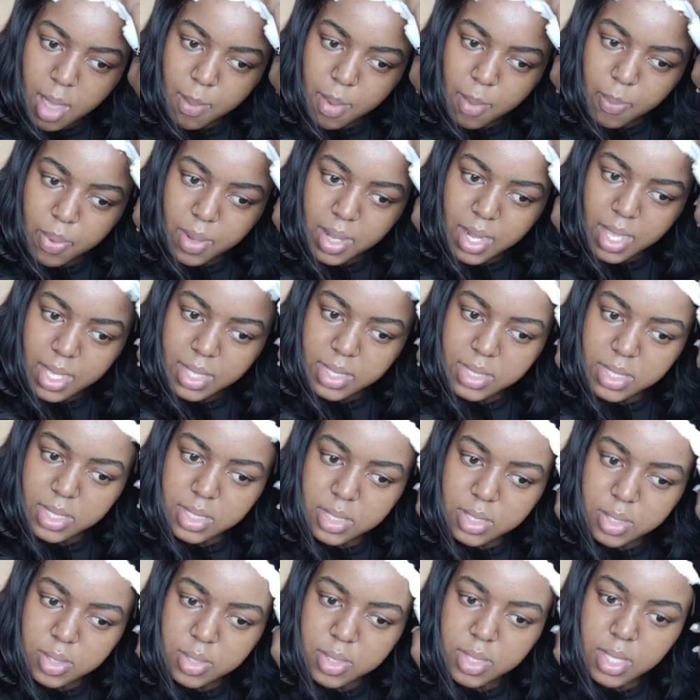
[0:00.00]
I'm applying
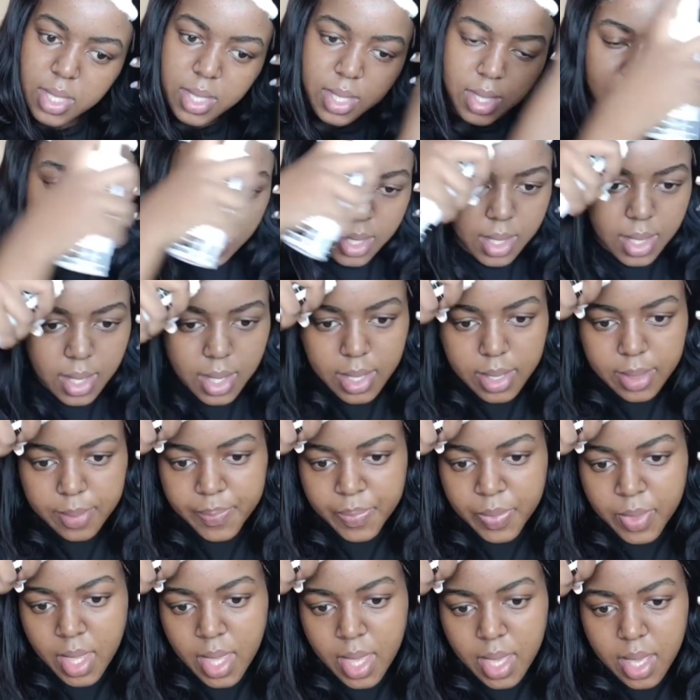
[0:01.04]
this to the hairline,
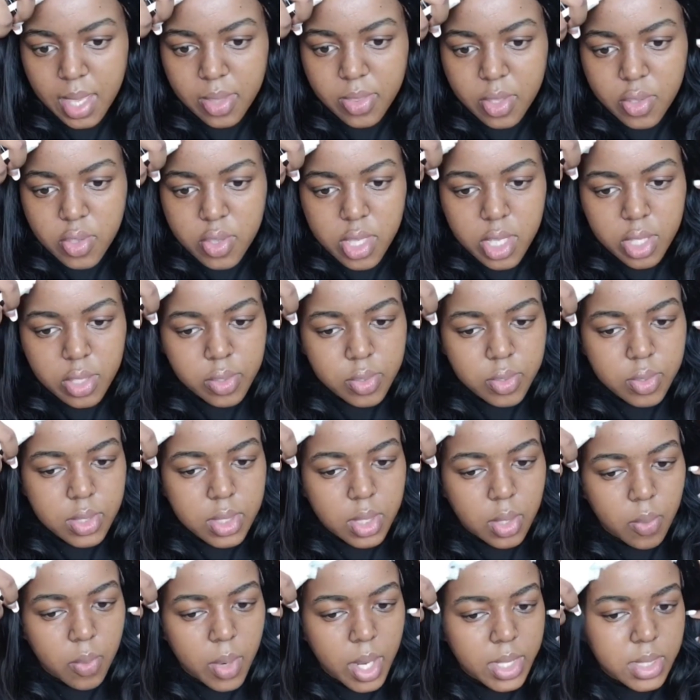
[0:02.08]
and then you can
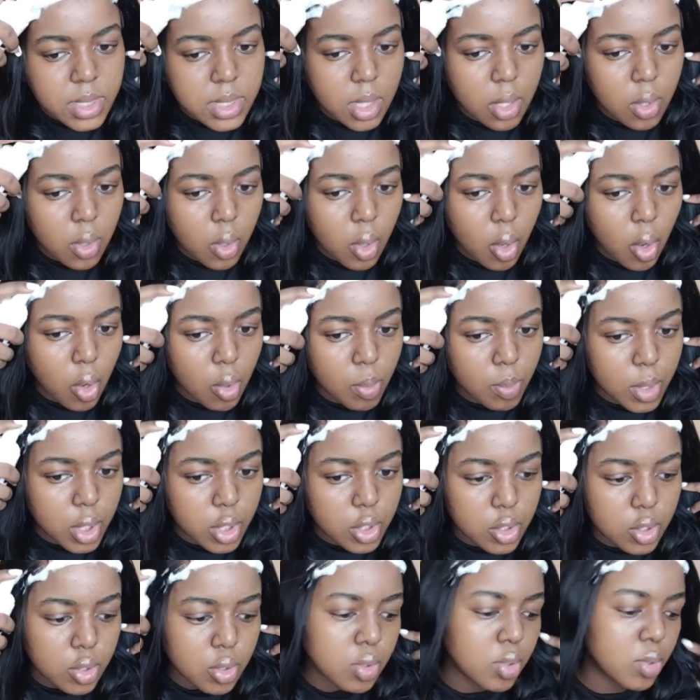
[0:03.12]
use a rat tail comb,
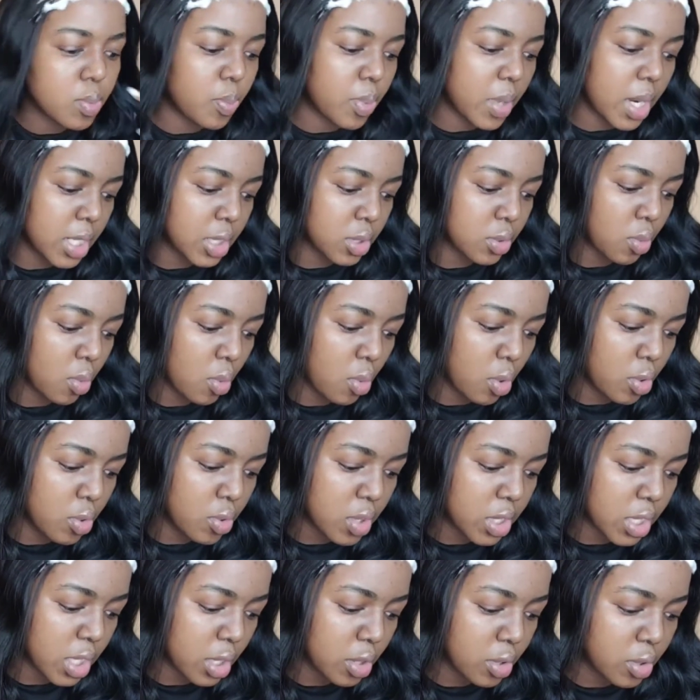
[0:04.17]
a toothbrush, or
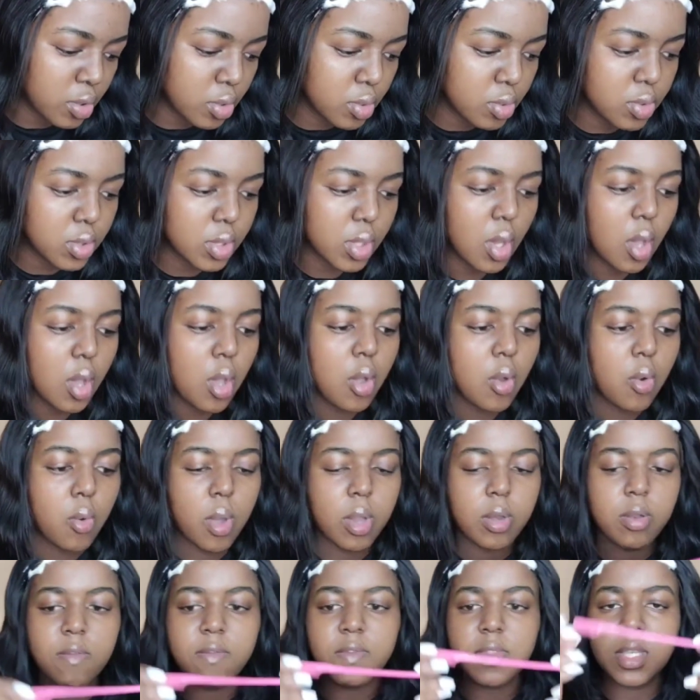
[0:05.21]
you can use
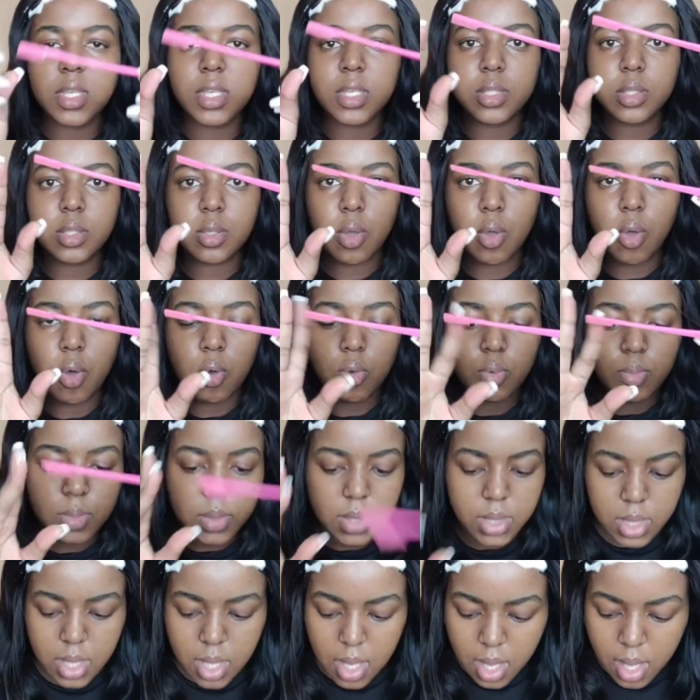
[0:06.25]
one of these
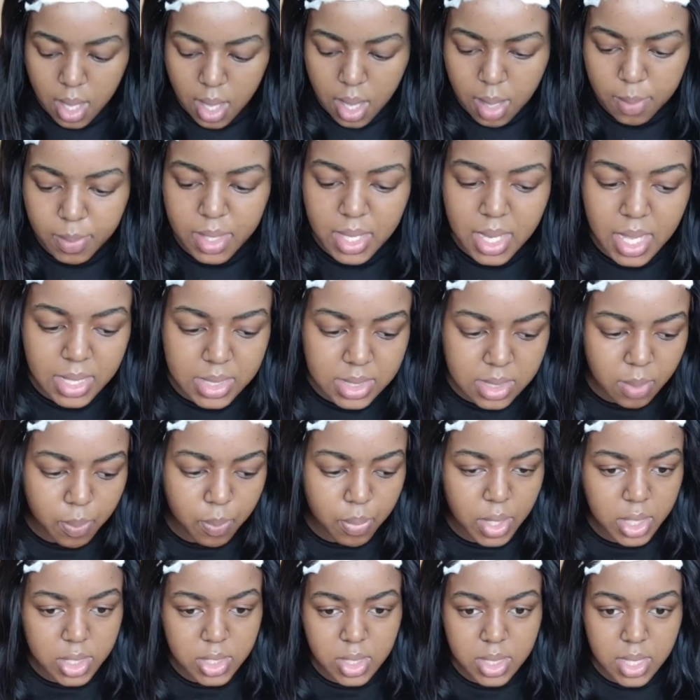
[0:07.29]
combs that has the
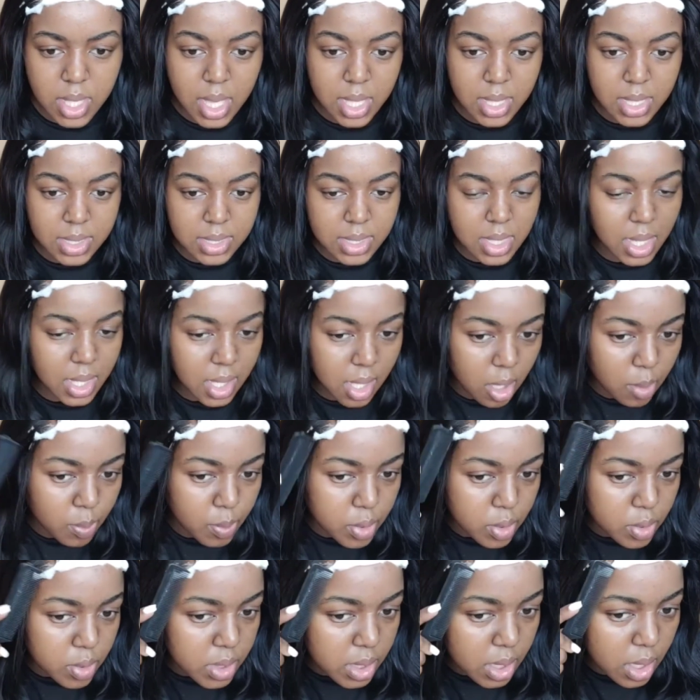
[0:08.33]
brush on the other side. I'll
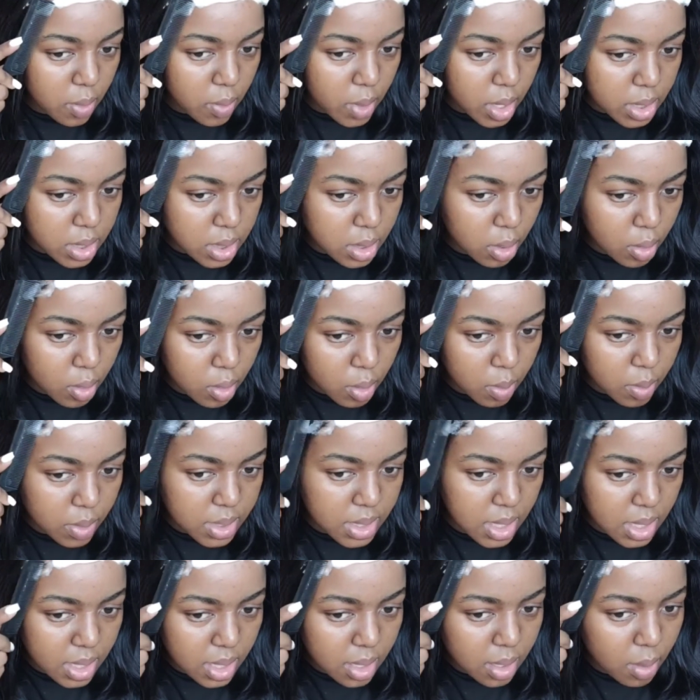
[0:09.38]
be using a rat tail comb
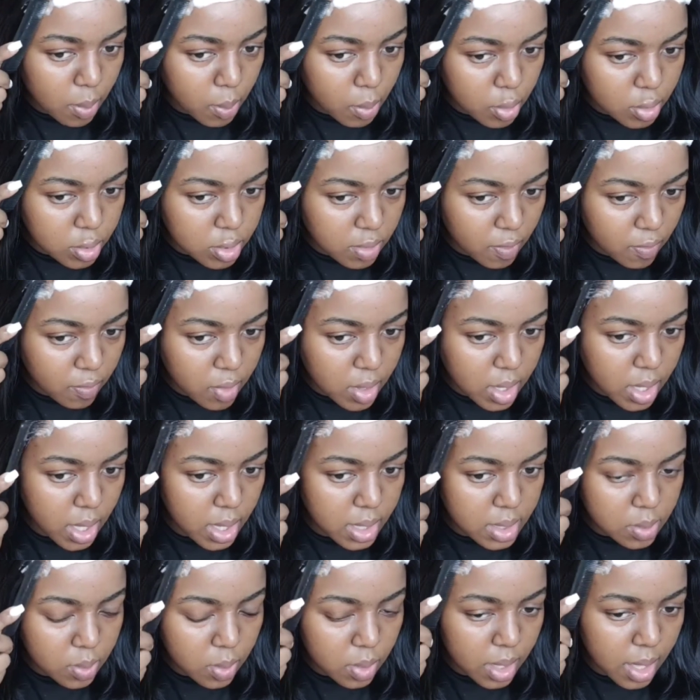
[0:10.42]
because I think most of you
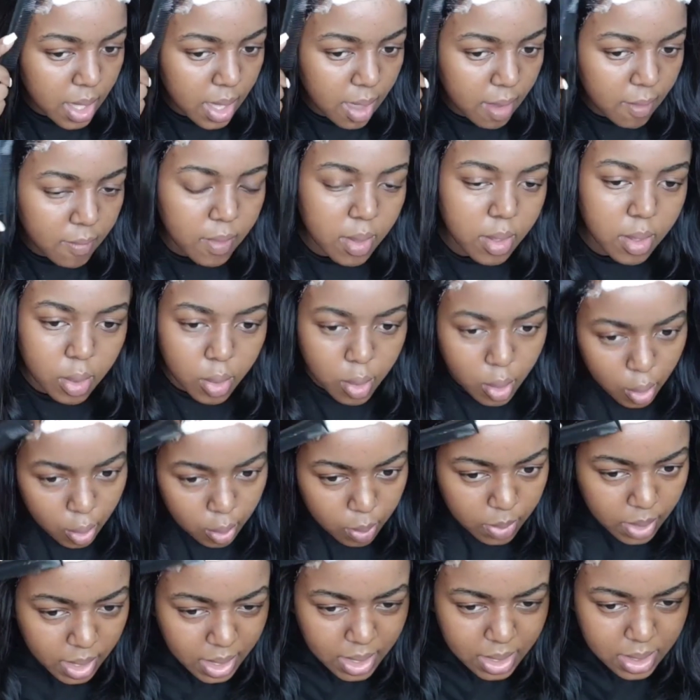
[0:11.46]
guys will have a
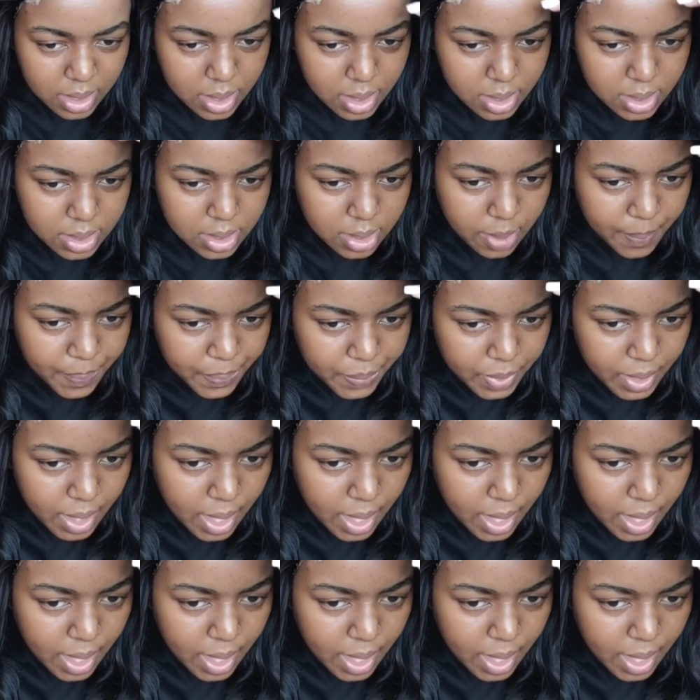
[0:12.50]
comb like this,